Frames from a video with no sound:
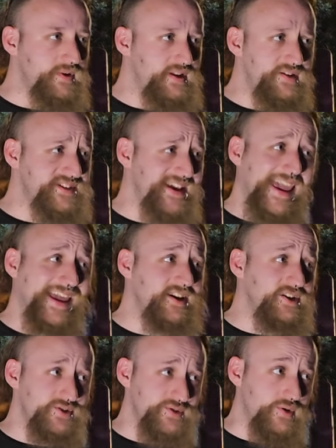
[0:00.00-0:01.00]
I think he's like 80
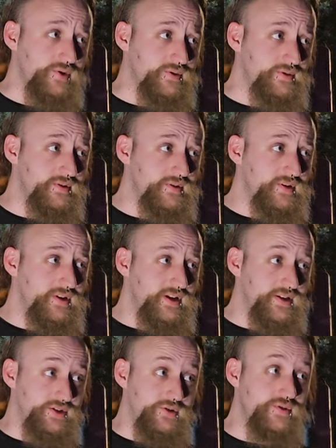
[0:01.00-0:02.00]
years old.
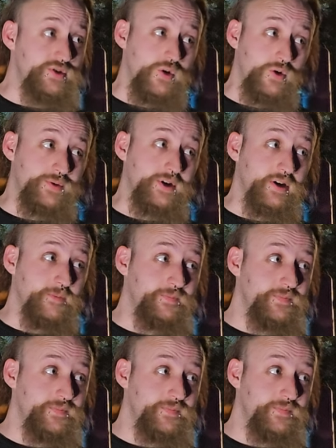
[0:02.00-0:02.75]
Like, dude's older.